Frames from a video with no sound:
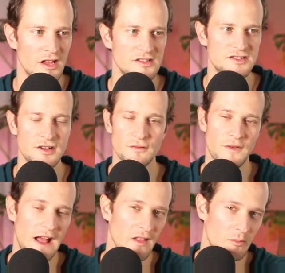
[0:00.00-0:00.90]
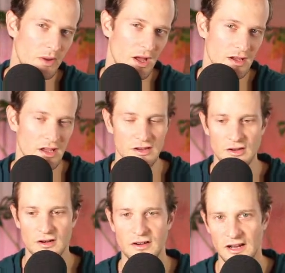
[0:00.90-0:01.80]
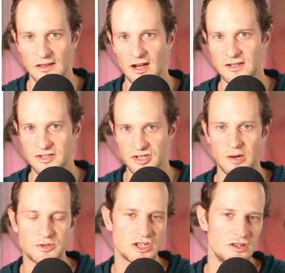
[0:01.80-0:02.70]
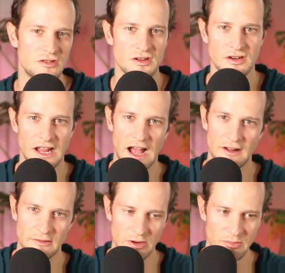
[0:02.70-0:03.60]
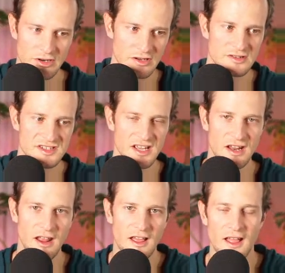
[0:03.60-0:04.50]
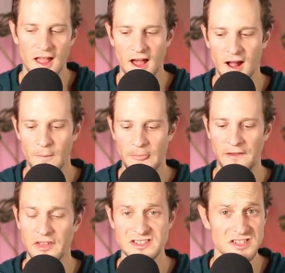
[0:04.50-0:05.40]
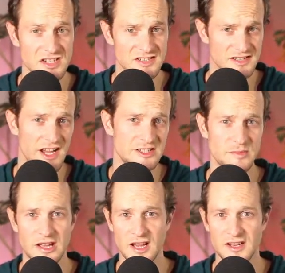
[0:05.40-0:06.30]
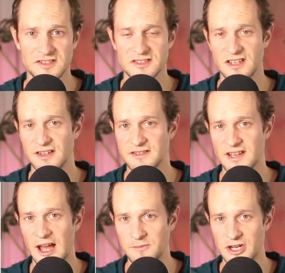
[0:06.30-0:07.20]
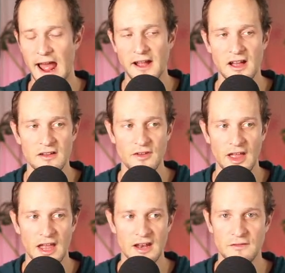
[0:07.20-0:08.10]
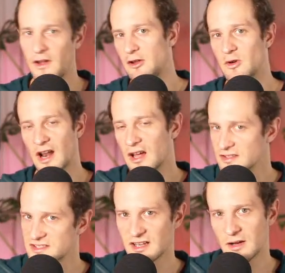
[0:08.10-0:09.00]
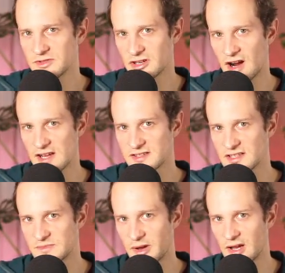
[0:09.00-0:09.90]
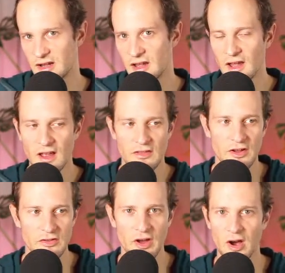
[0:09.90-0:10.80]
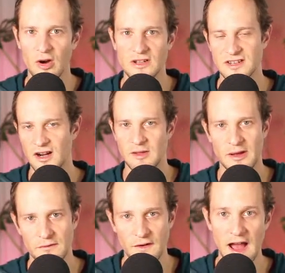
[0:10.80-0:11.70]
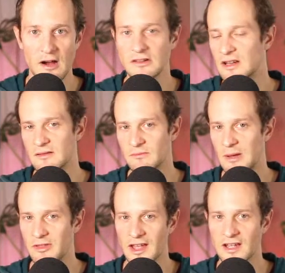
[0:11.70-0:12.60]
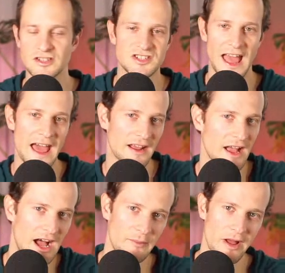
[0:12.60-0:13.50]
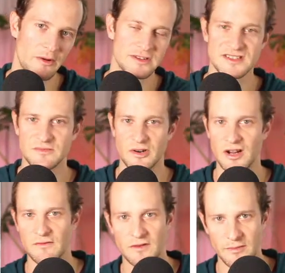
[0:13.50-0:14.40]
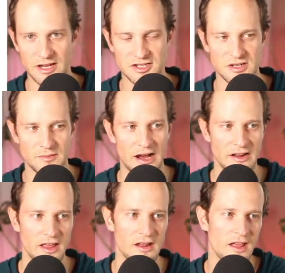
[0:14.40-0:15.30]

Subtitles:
So you can file a bug and you can write a description, you can write how to reproduce it. And this is just nice because it's kept track of. And if anyone else comes across this bug, they'll know it's already been found and maybe they can just add a comment with some more information about it.